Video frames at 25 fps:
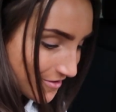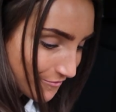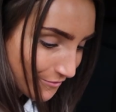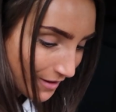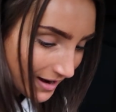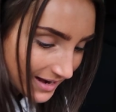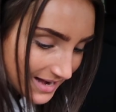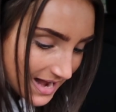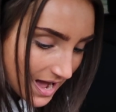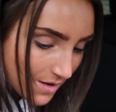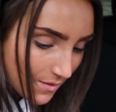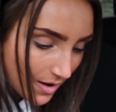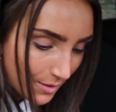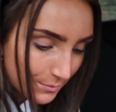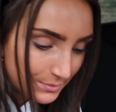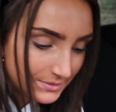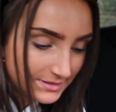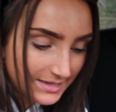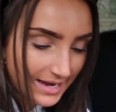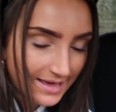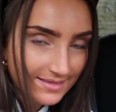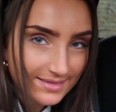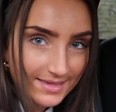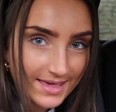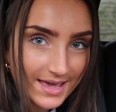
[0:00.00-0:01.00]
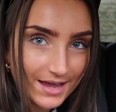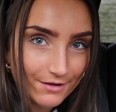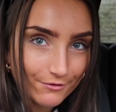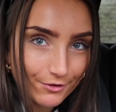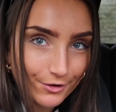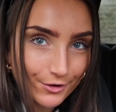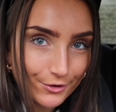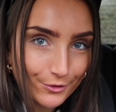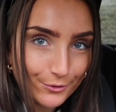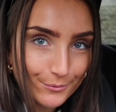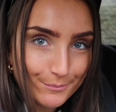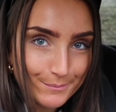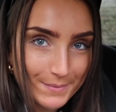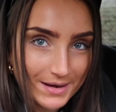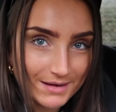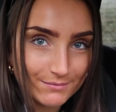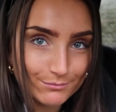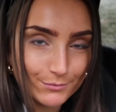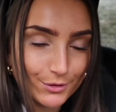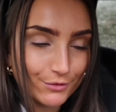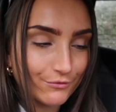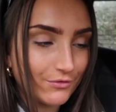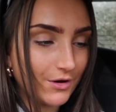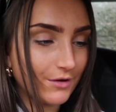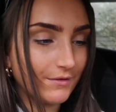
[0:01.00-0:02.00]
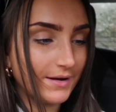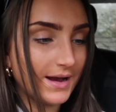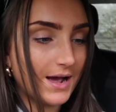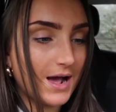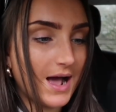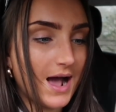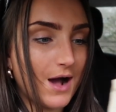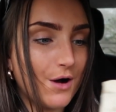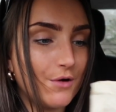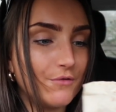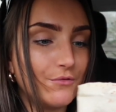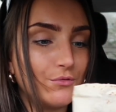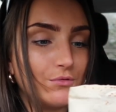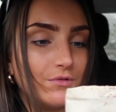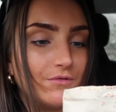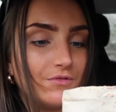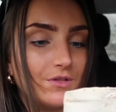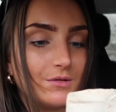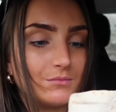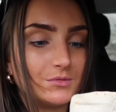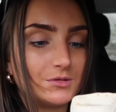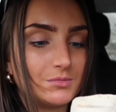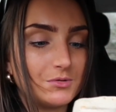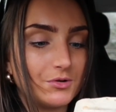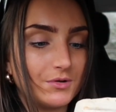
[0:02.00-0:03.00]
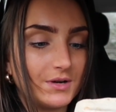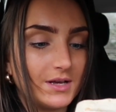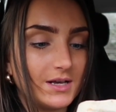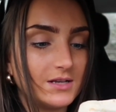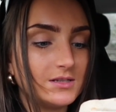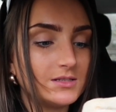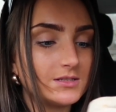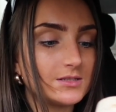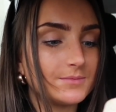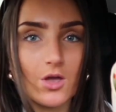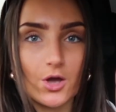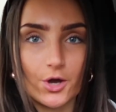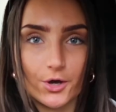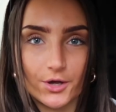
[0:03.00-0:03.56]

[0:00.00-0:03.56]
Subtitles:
Right now, I would get the Aero Mint McFlurry out of all of them, to be honest.